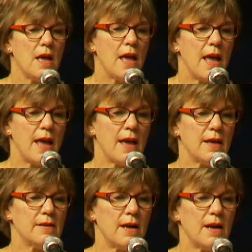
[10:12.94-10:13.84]

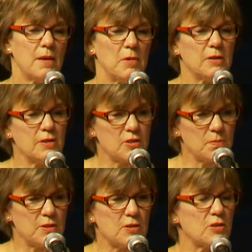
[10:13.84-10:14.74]
And
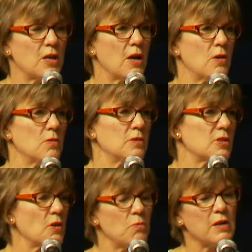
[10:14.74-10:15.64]
Elizabeth Stone,
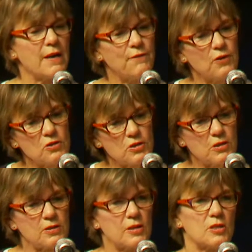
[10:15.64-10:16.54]
so when I first
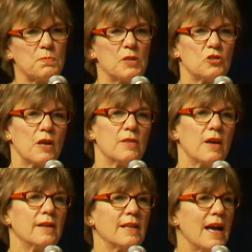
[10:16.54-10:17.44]
looked at this picture, I
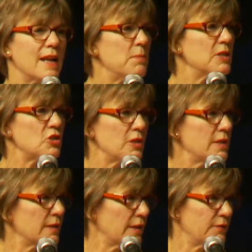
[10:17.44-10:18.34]
thought, God, I bet she
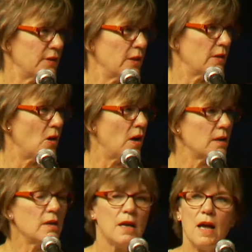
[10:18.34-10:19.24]
didn't live very
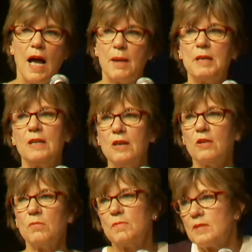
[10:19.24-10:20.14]
long. I mean, you
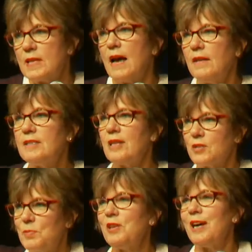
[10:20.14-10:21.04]
know, Sally
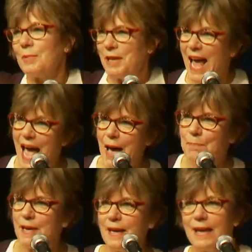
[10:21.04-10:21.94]
tells me you got to be
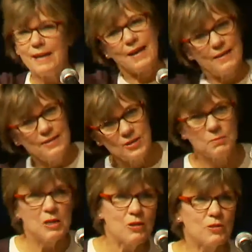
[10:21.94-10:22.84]
happy, you got to listen
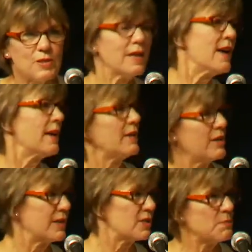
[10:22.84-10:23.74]
to music, you
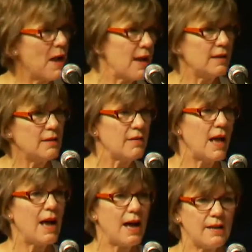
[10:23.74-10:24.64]
got to smile a
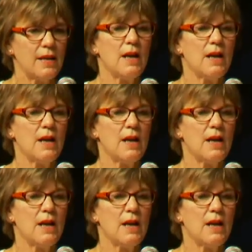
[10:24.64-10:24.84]
lot